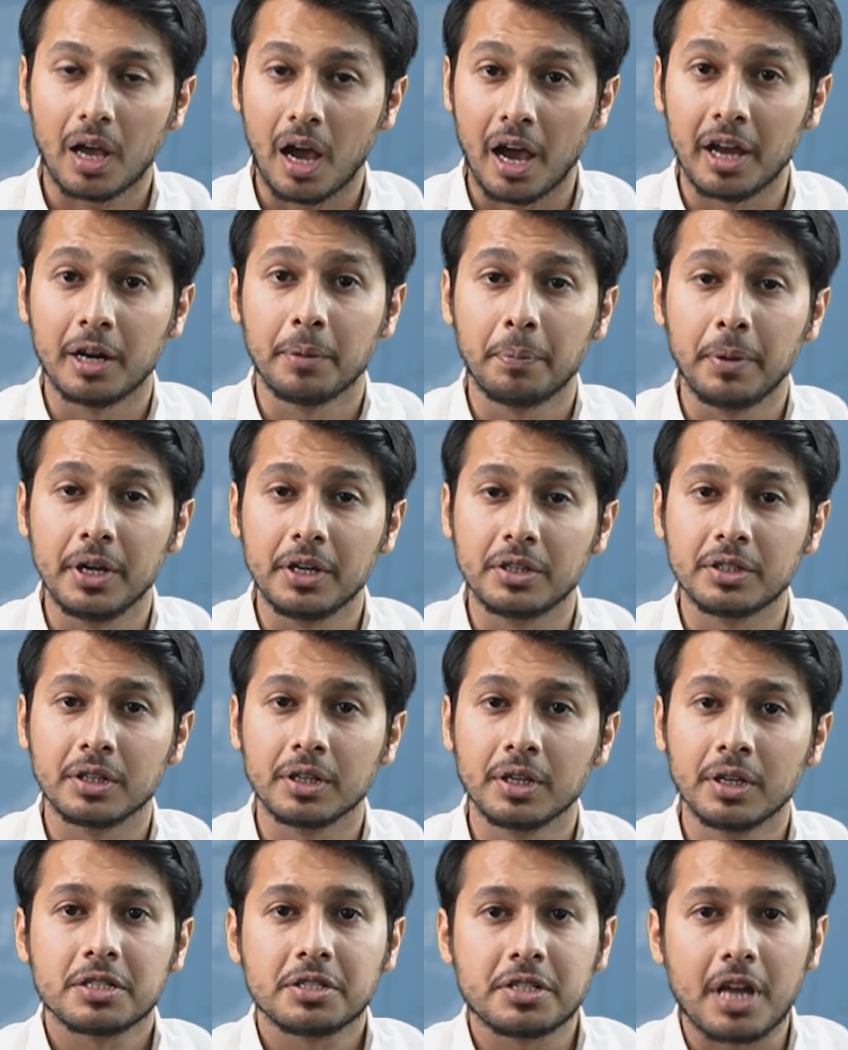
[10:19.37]
I repeat,
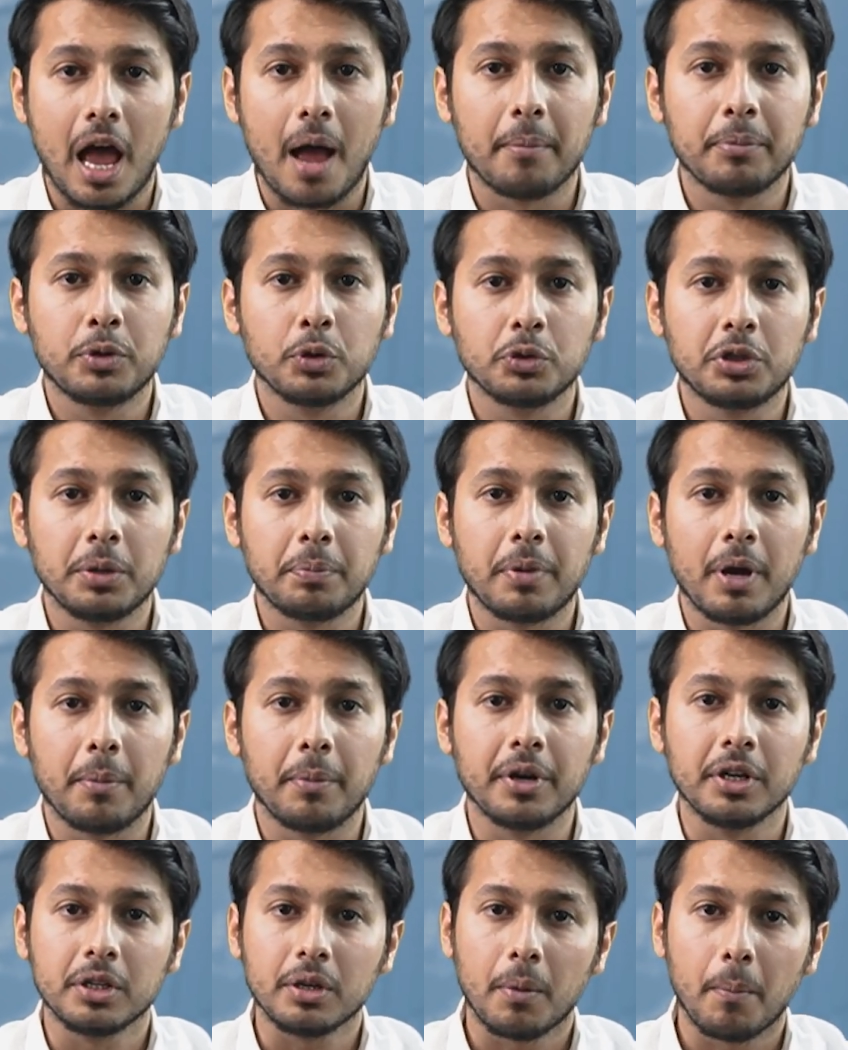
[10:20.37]
stamp duty
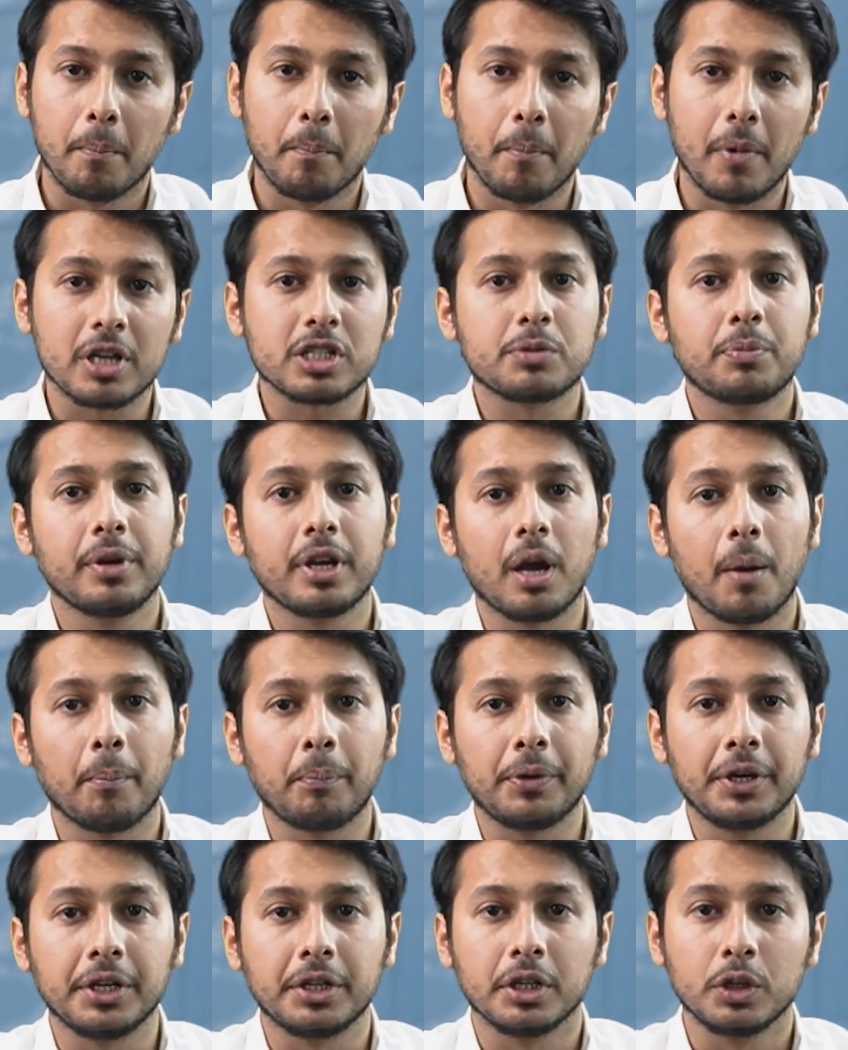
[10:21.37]
payment must be
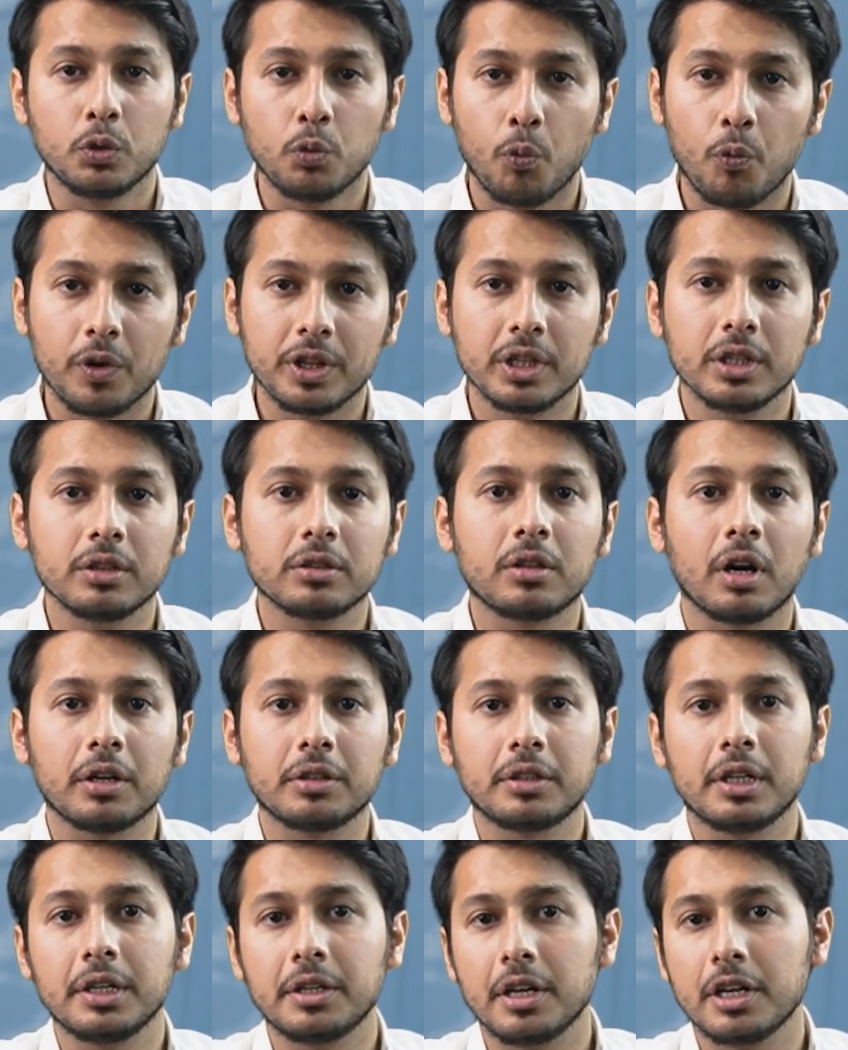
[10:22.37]
completed within
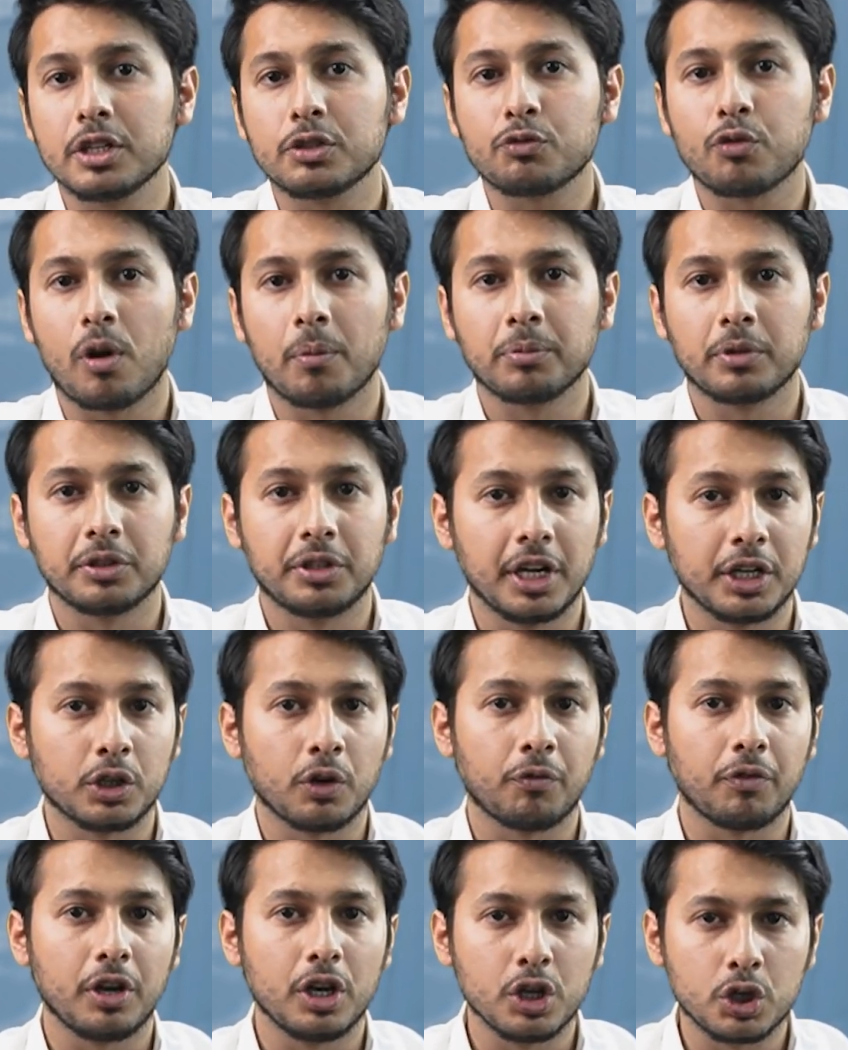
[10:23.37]
30 days from the date
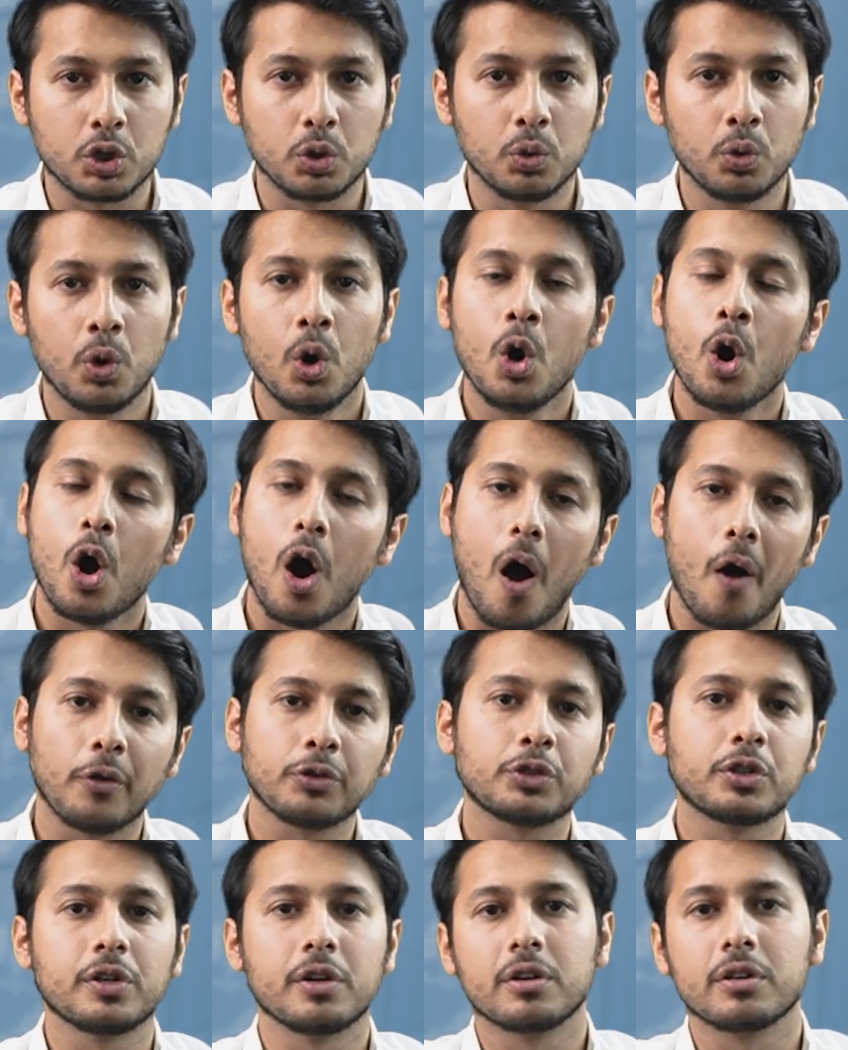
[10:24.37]
of issue
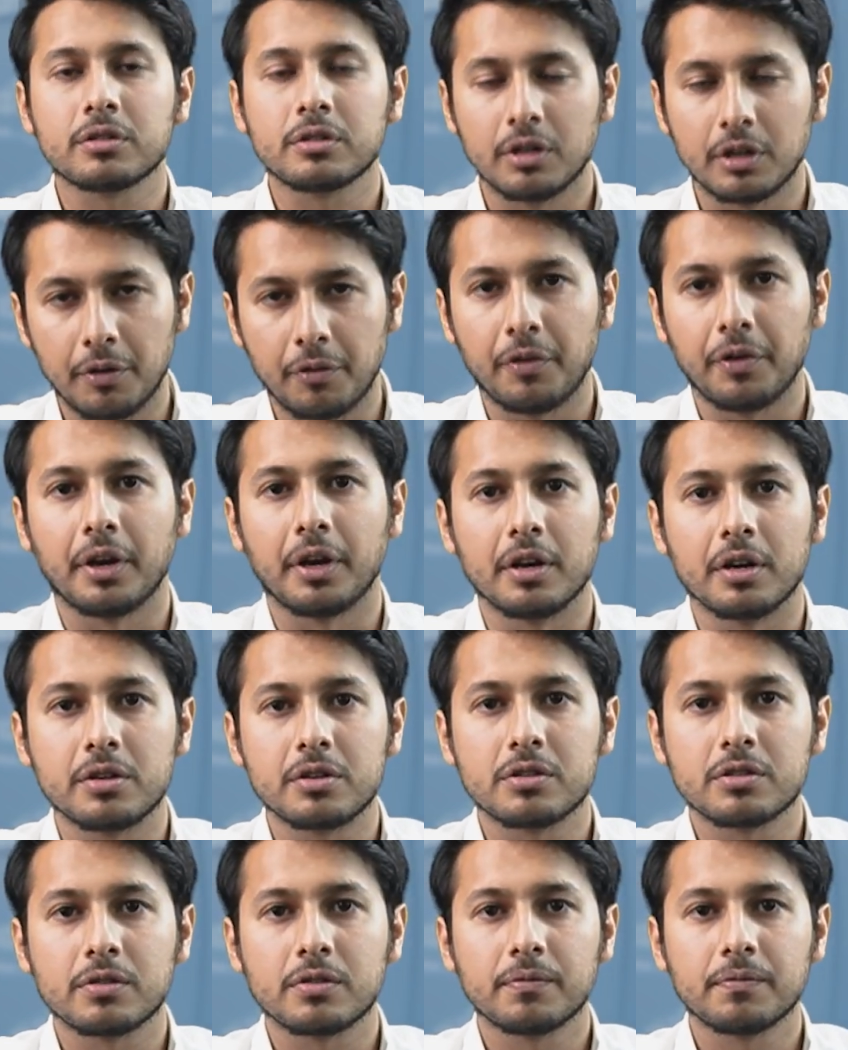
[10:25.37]
of share
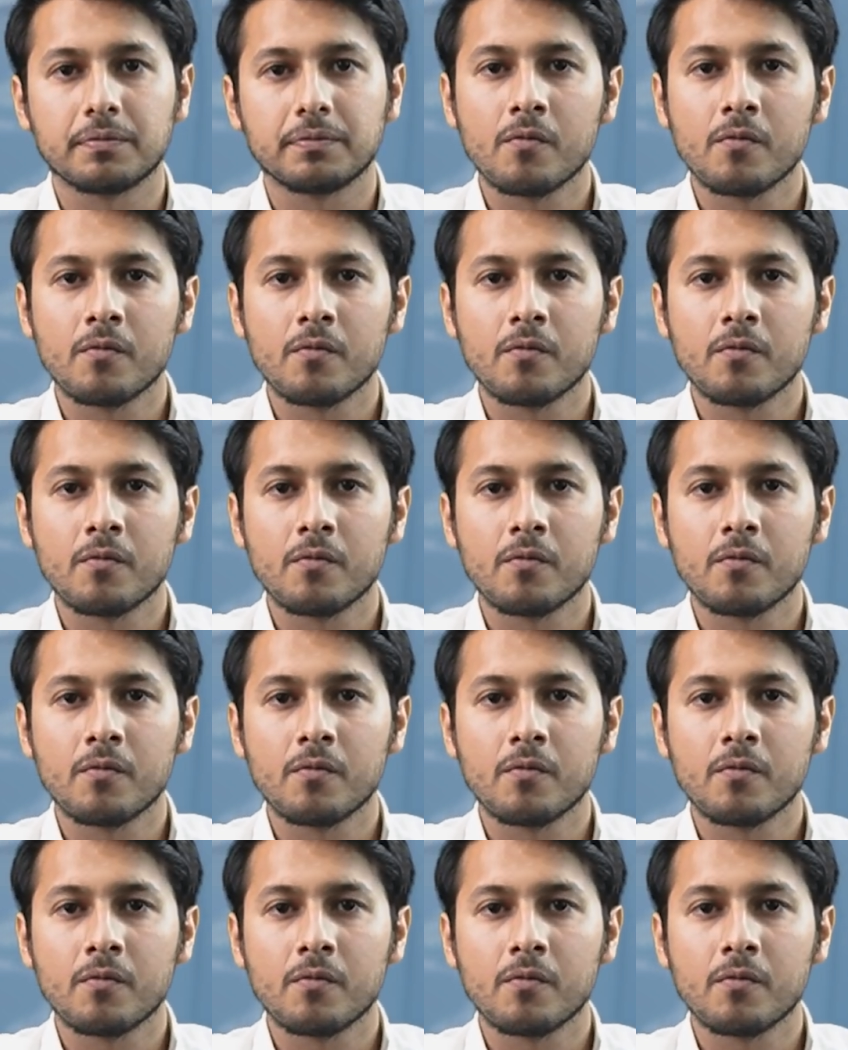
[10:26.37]
certificates.